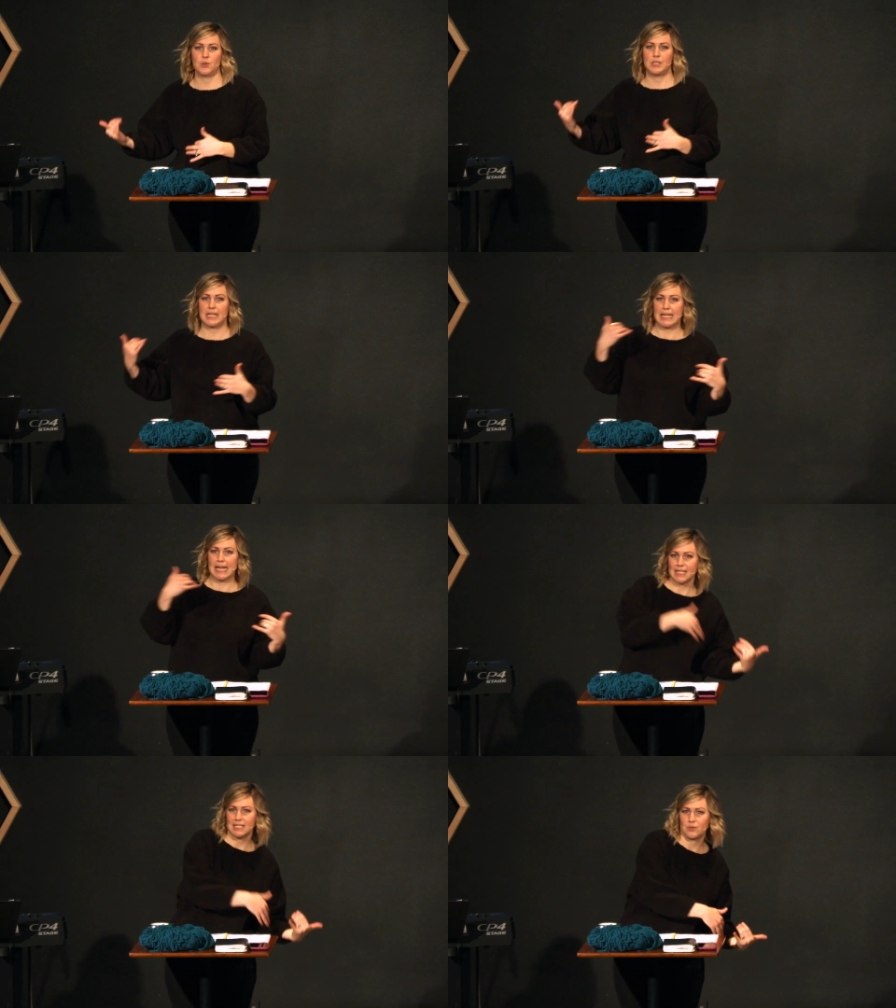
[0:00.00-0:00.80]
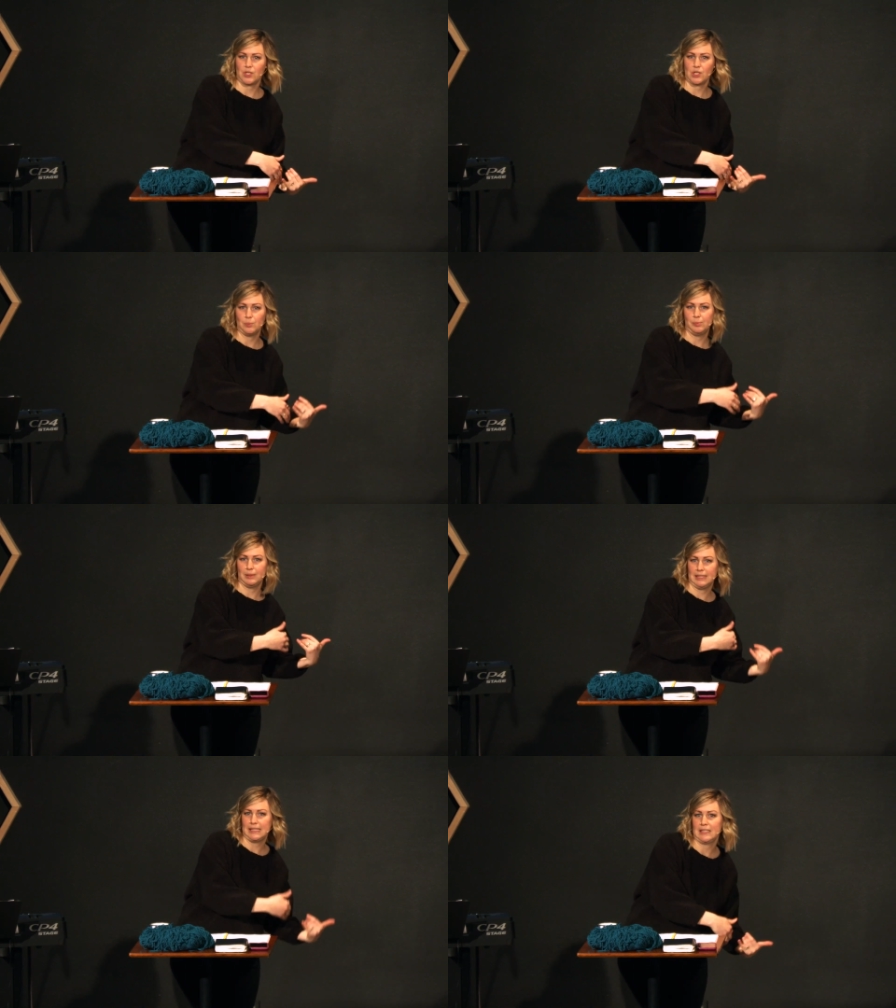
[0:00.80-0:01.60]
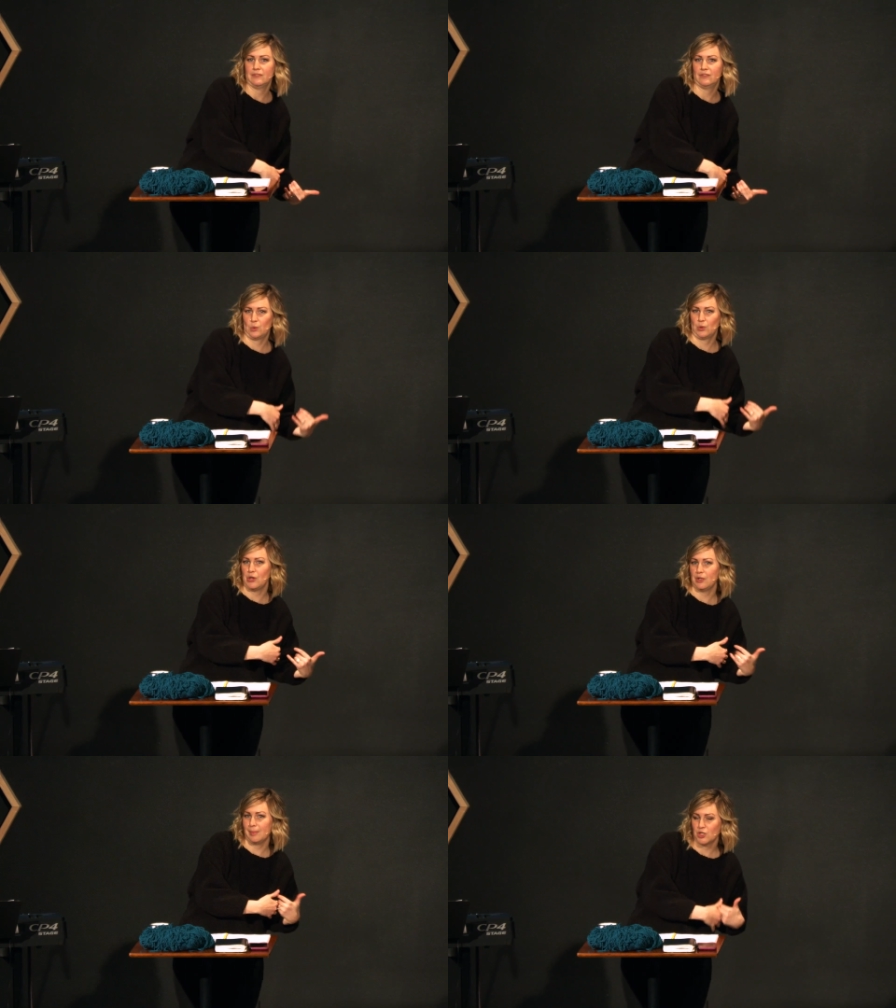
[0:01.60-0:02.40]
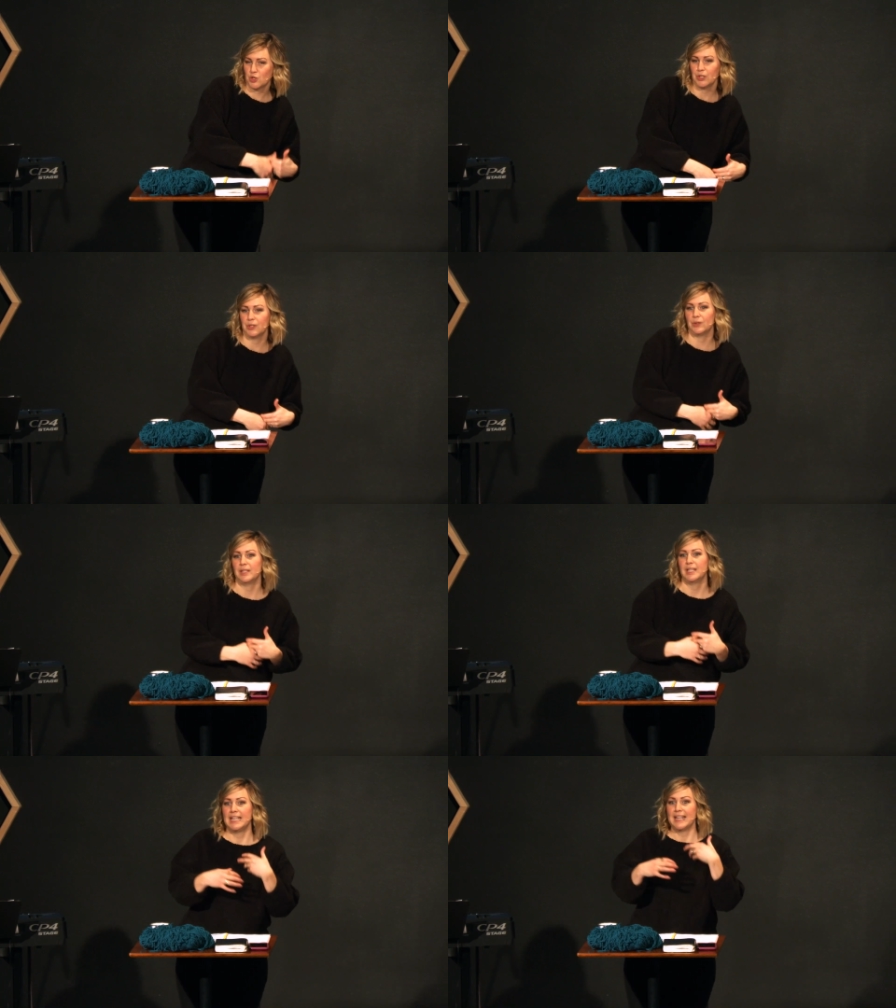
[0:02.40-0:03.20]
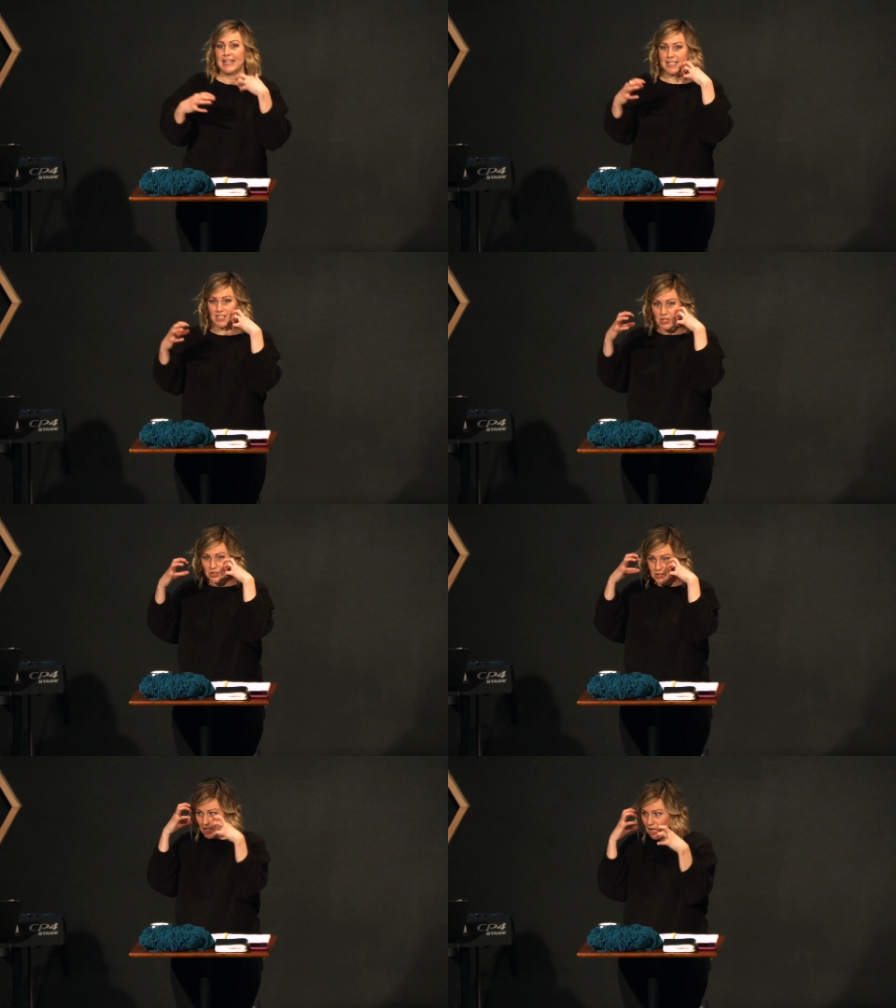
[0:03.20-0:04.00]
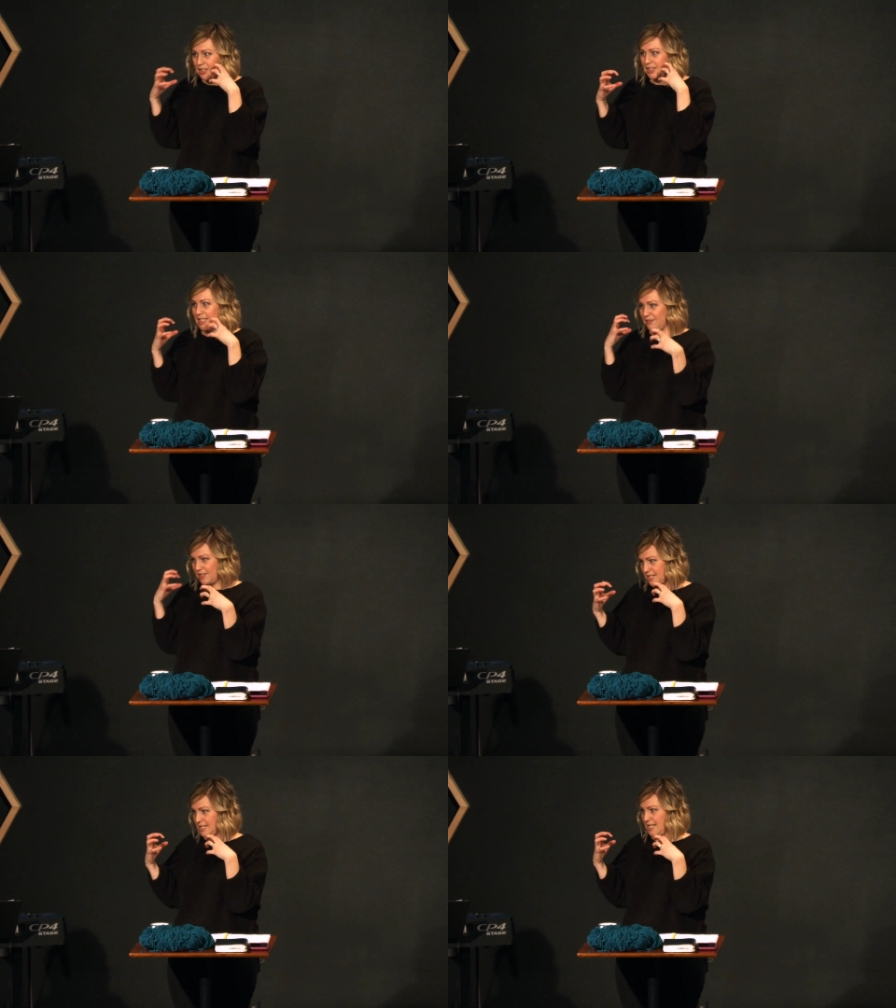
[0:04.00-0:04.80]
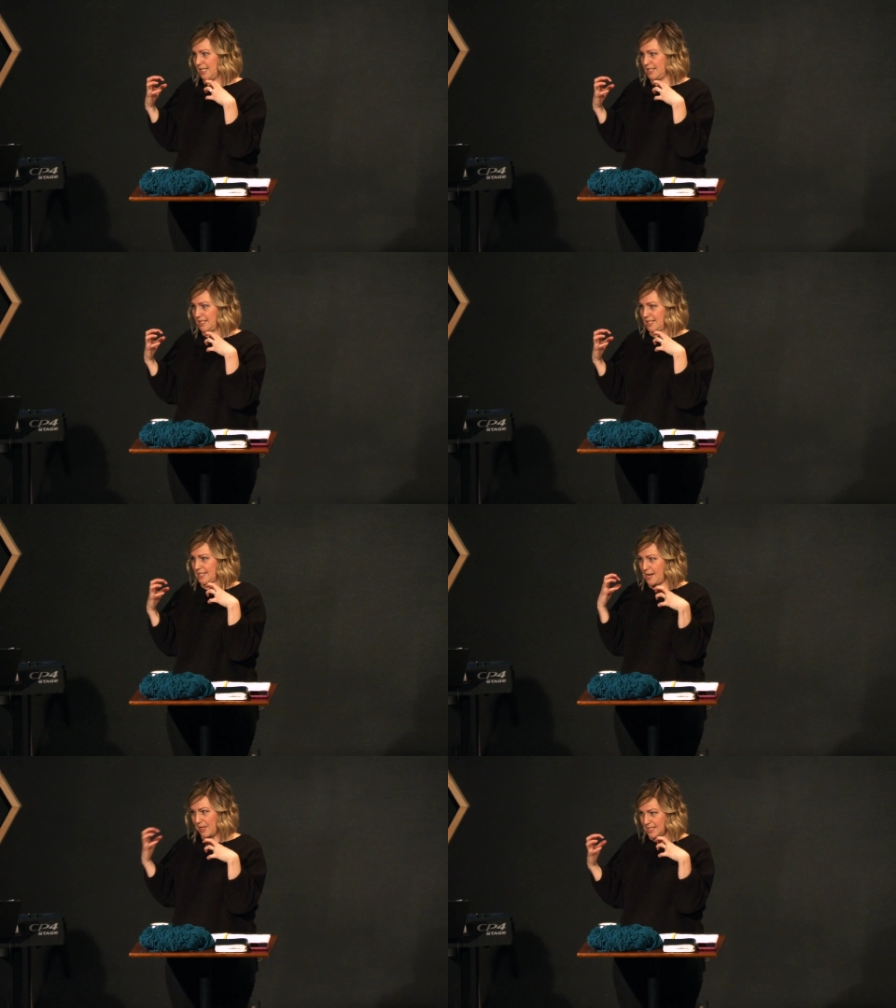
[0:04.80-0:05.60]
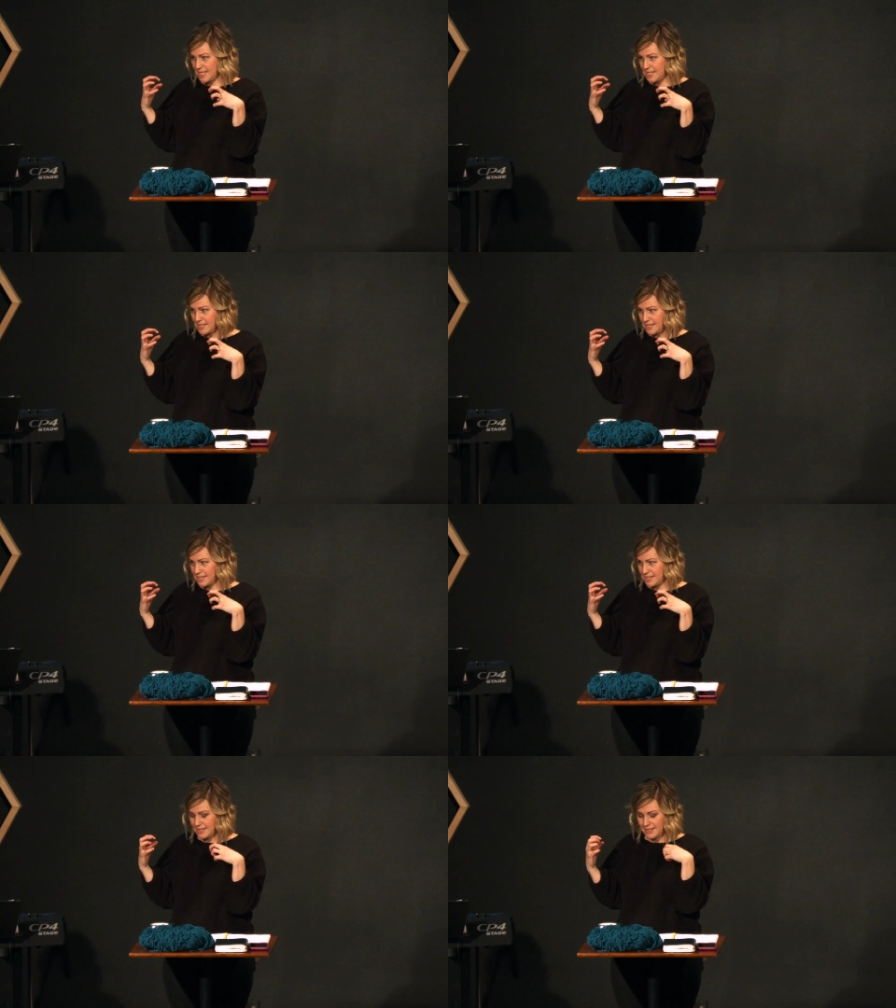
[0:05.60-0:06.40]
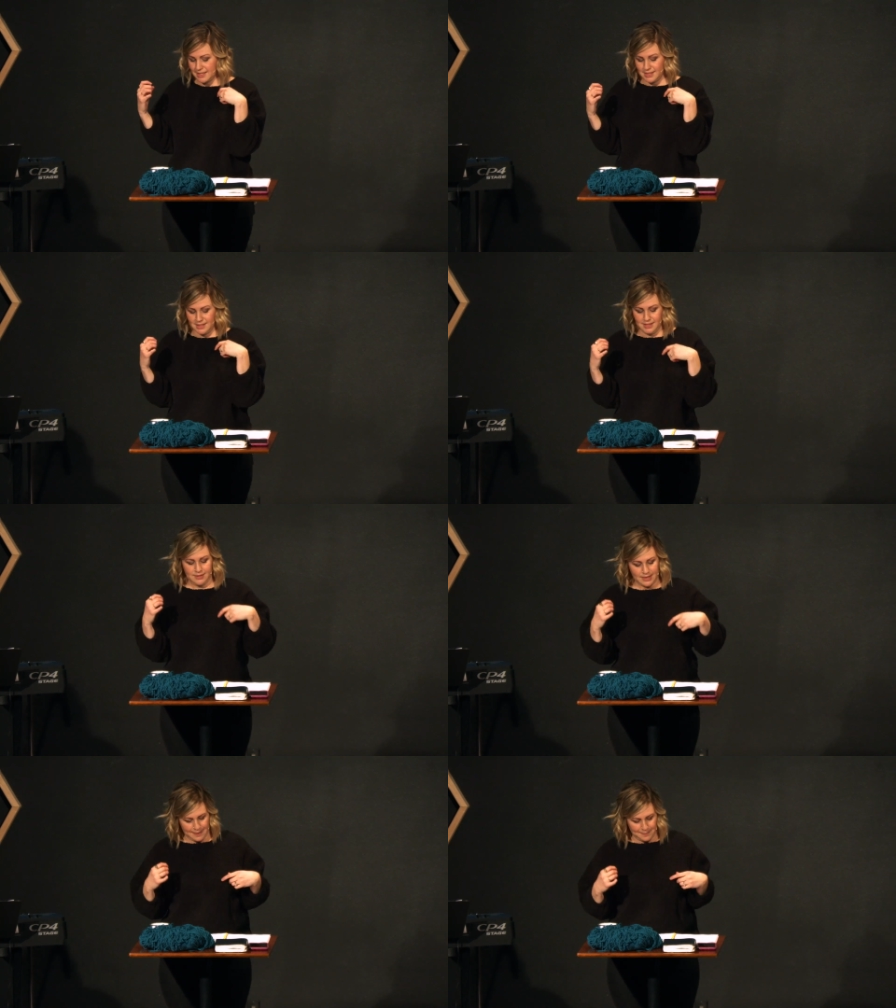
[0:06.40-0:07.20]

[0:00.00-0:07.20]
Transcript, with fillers: goes against what you believe or know to be true, that's called cognitive dissonance. Does that make sense? Okay,